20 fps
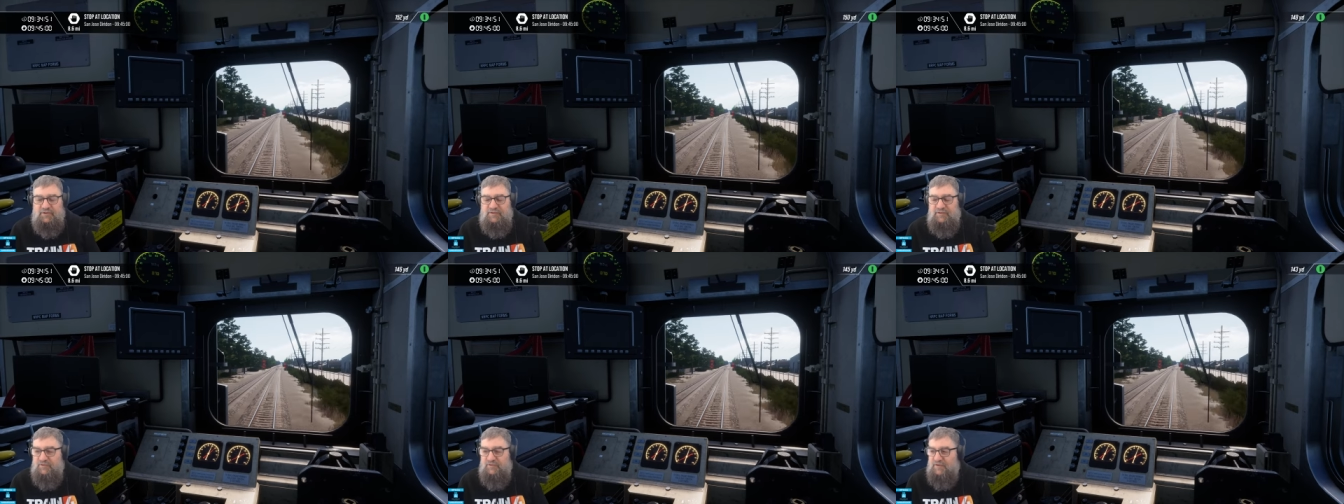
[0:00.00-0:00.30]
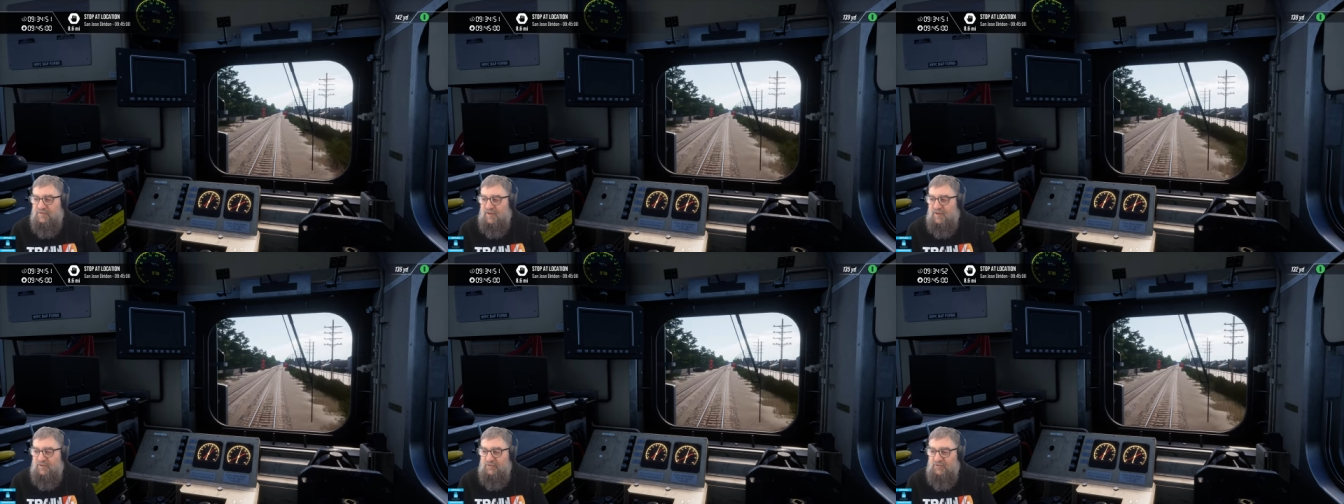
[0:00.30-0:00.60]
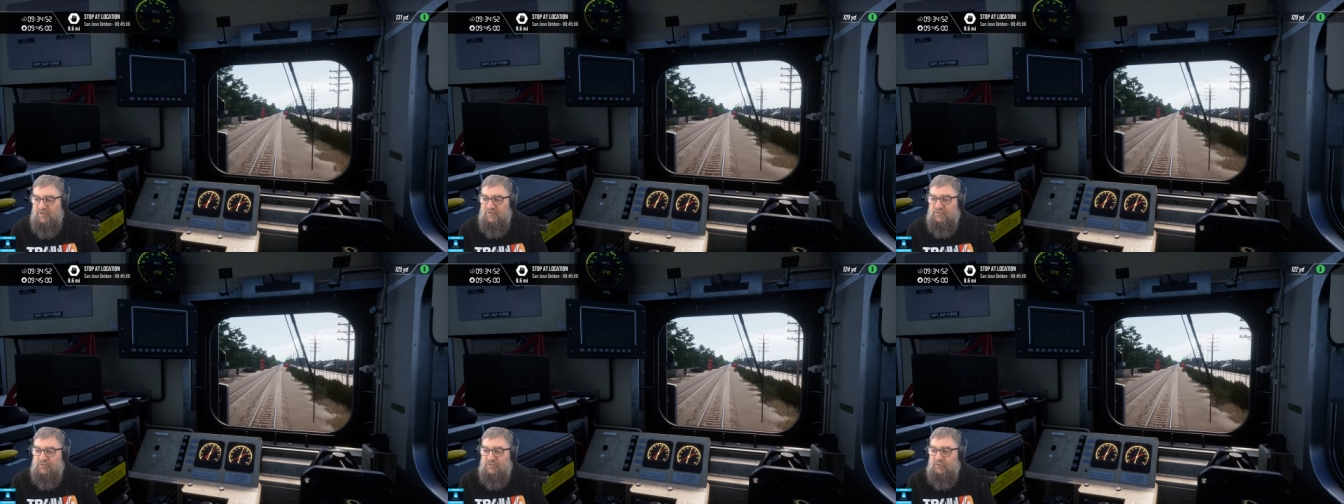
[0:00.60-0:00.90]
It's
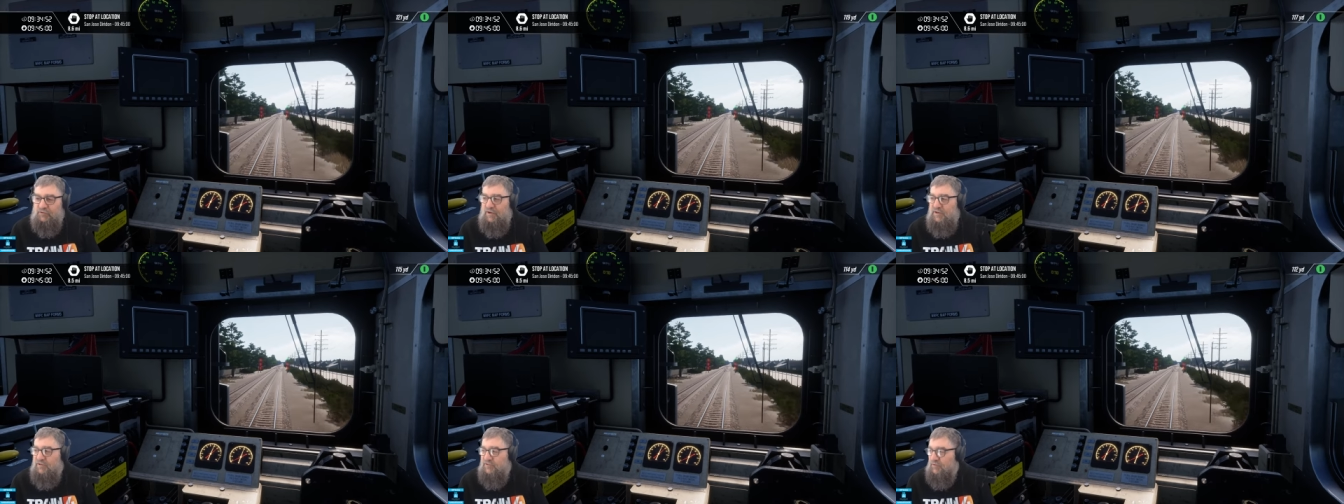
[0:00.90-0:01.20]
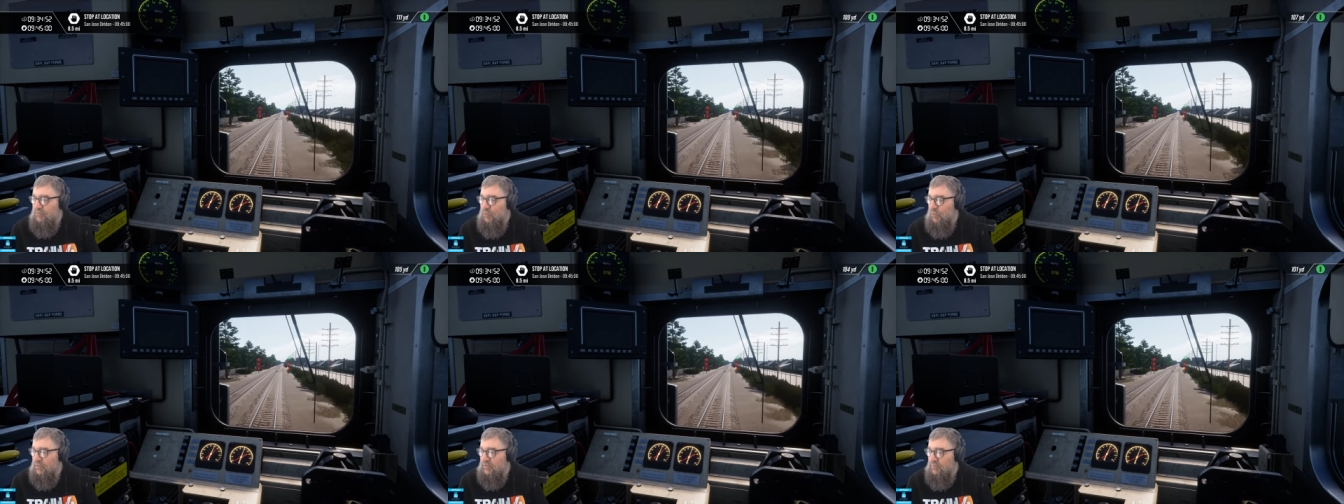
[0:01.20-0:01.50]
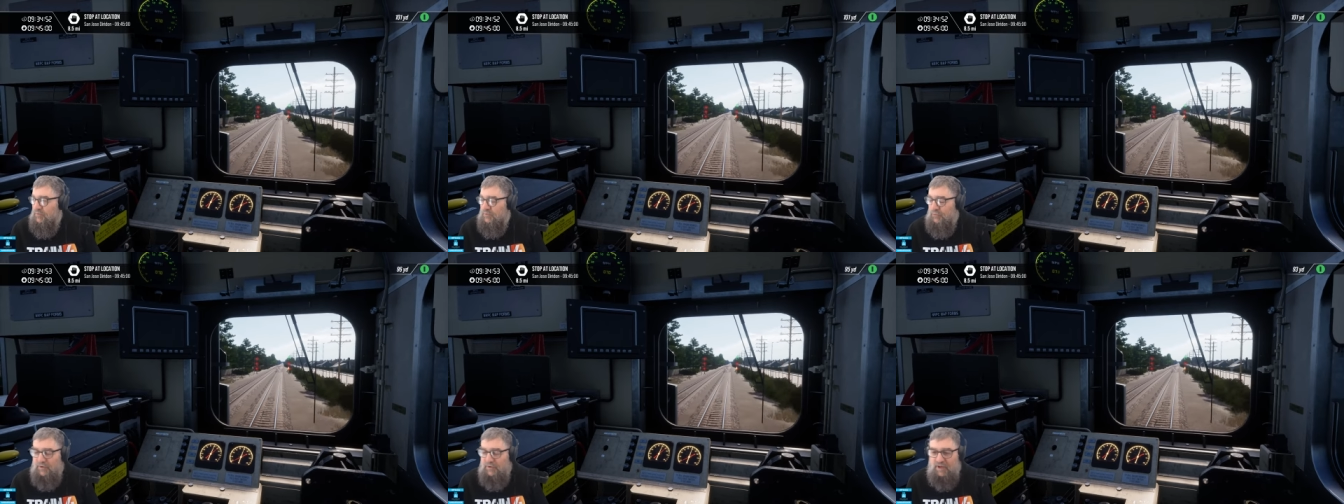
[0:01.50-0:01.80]
actually a strange cross
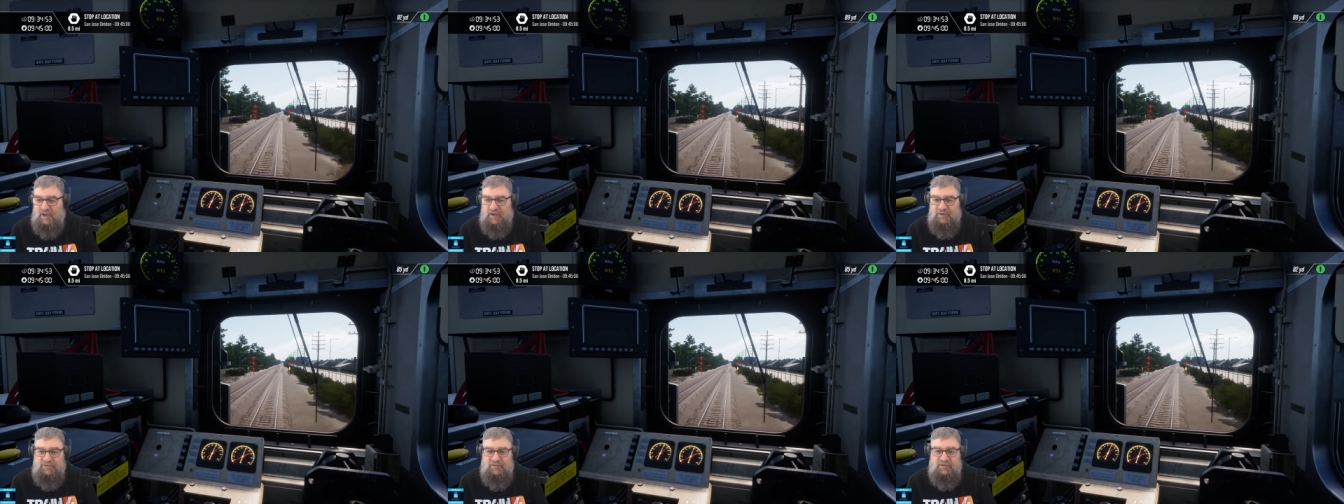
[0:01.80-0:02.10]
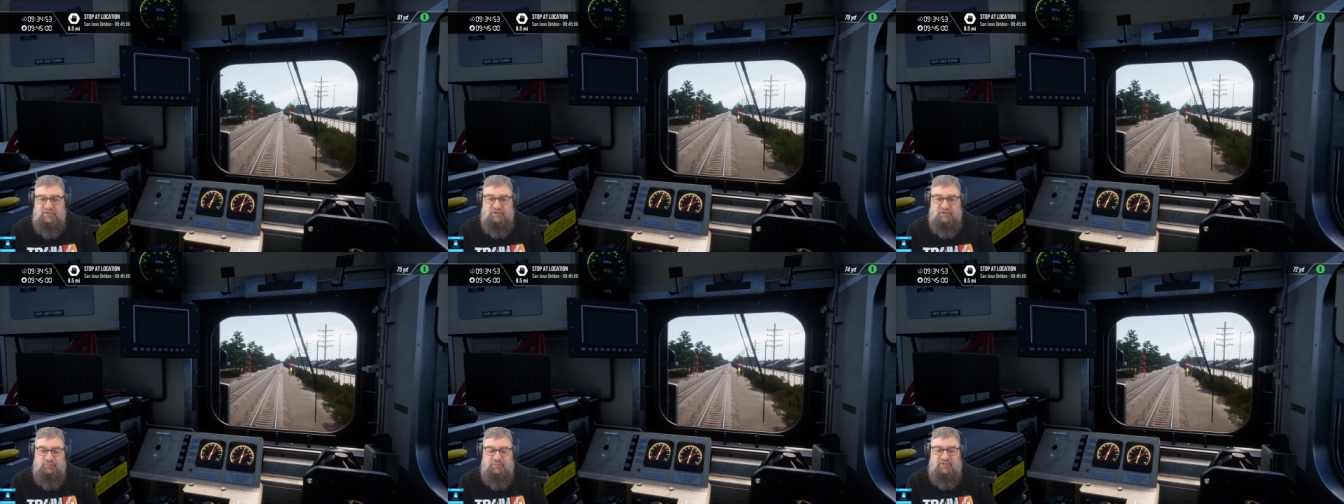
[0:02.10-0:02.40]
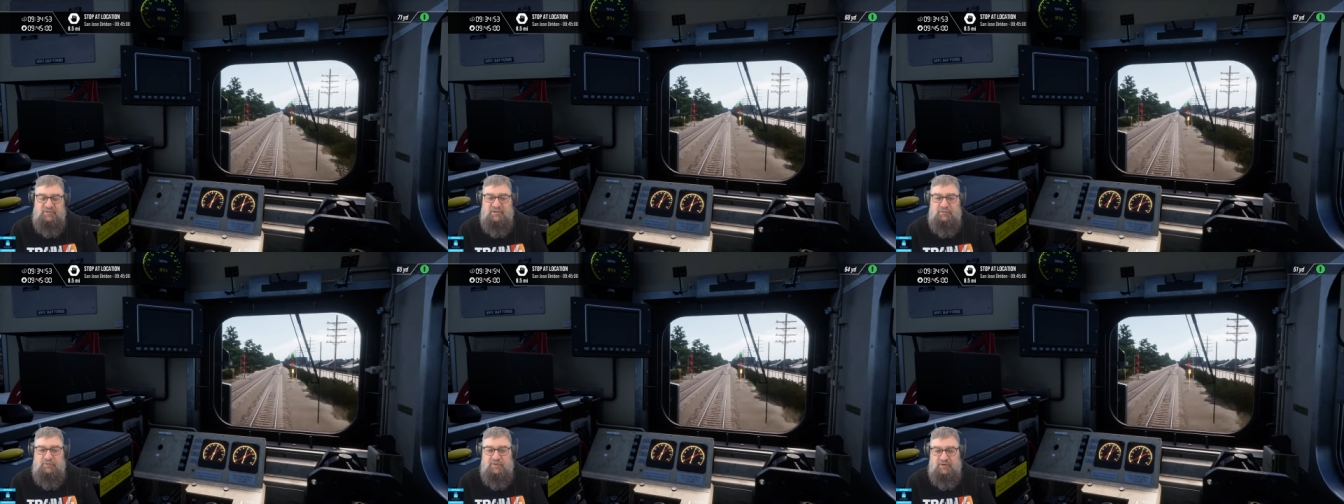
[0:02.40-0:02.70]
between a Hudson and a
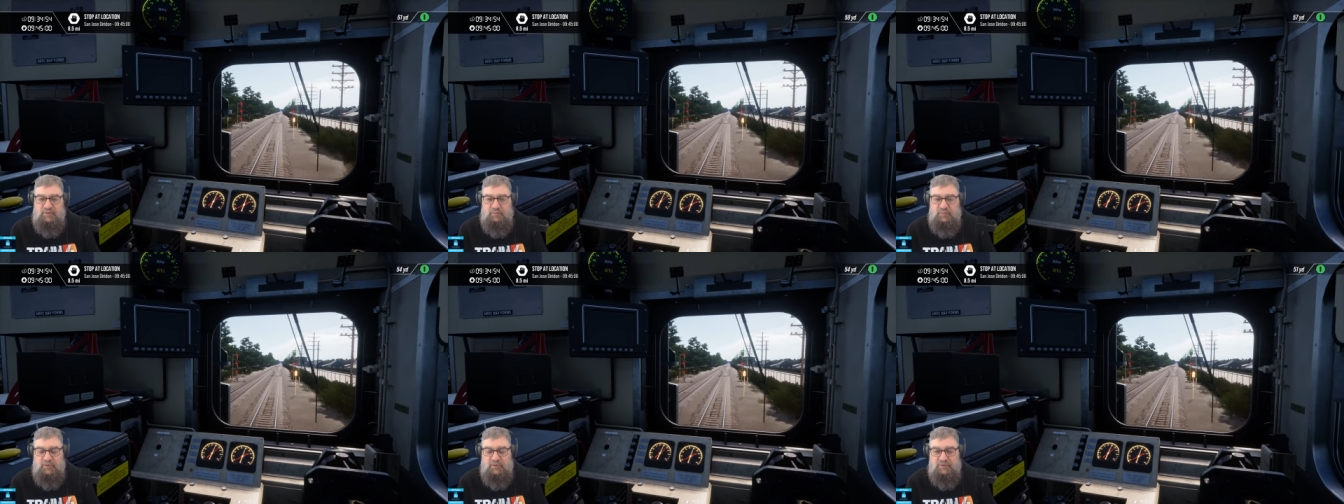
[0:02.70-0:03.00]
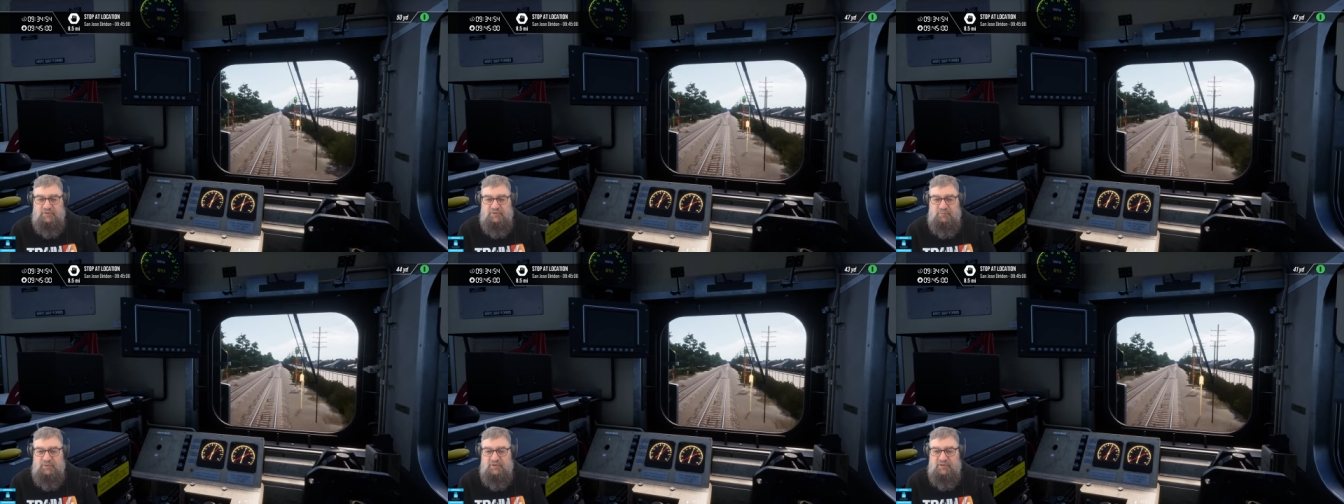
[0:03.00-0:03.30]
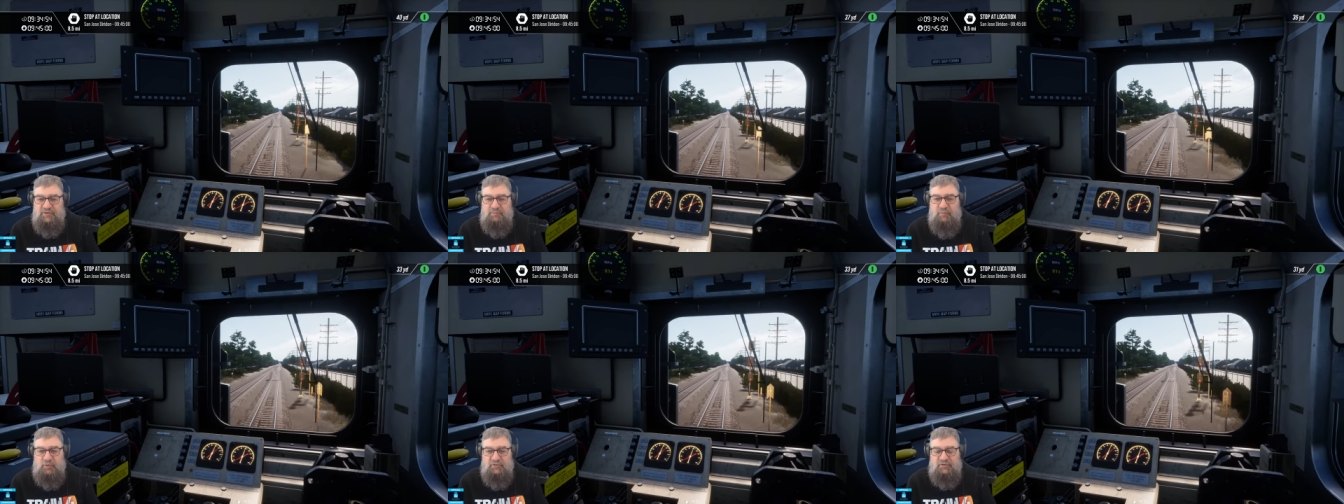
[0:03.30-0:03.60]
Pacific, to be honest, but
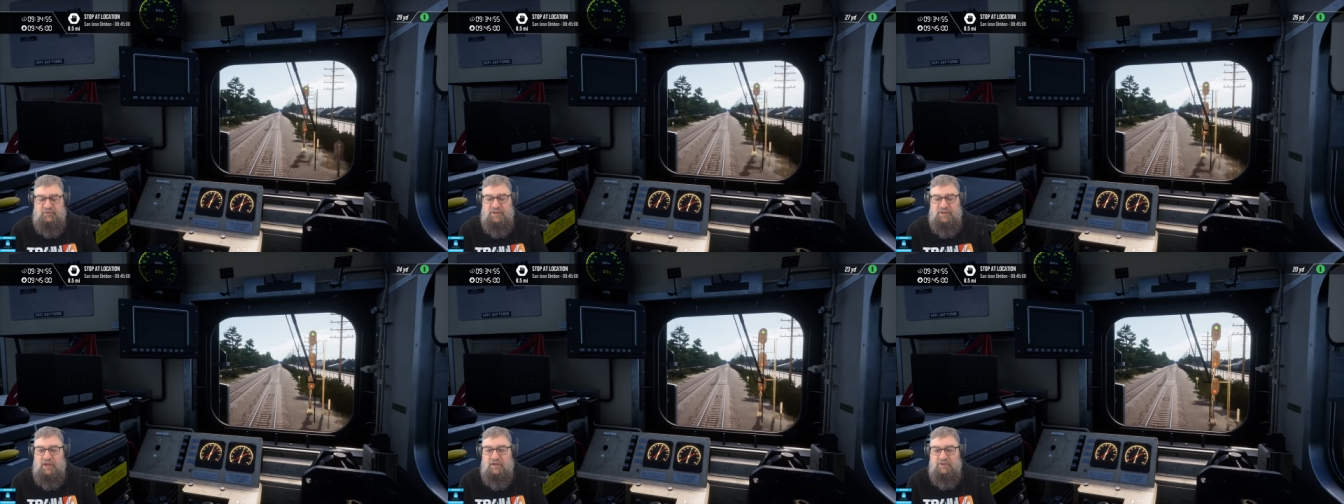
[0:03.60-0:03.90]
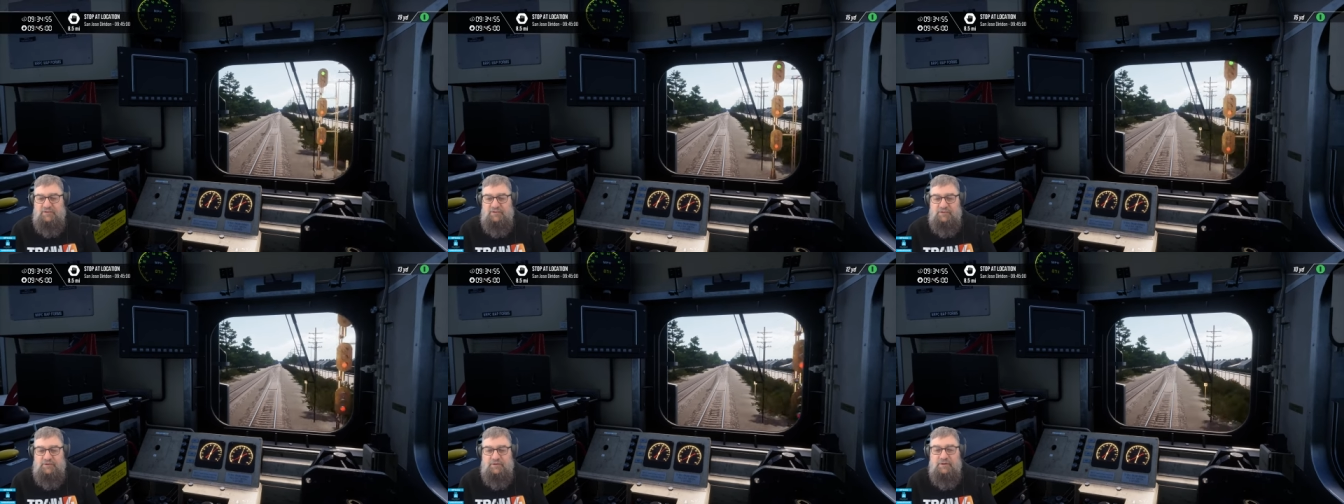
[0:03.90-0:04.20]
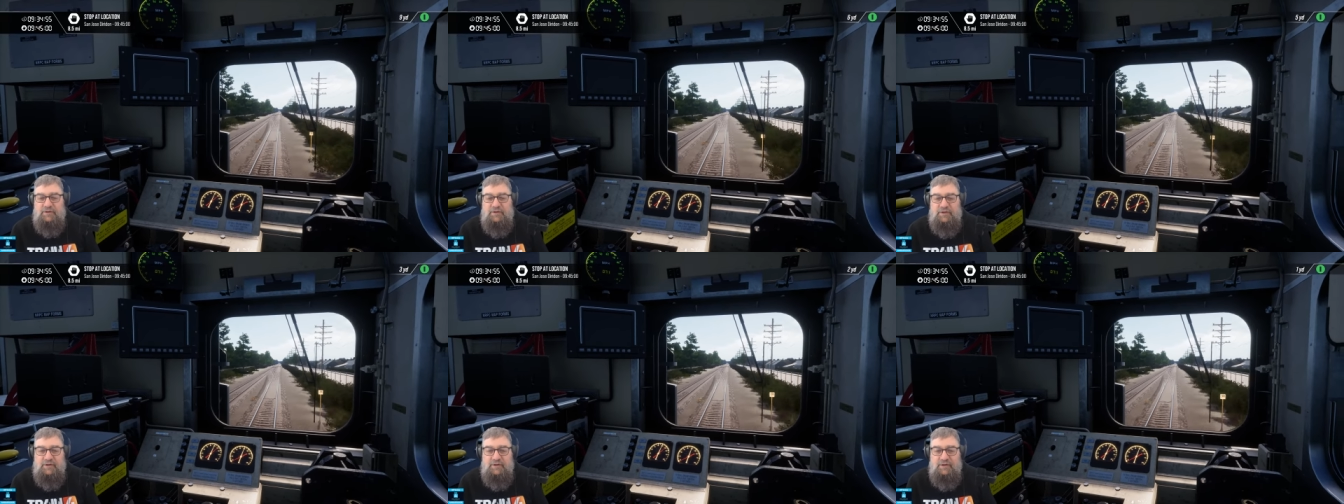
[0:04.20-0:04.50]
it's mostly Hudson.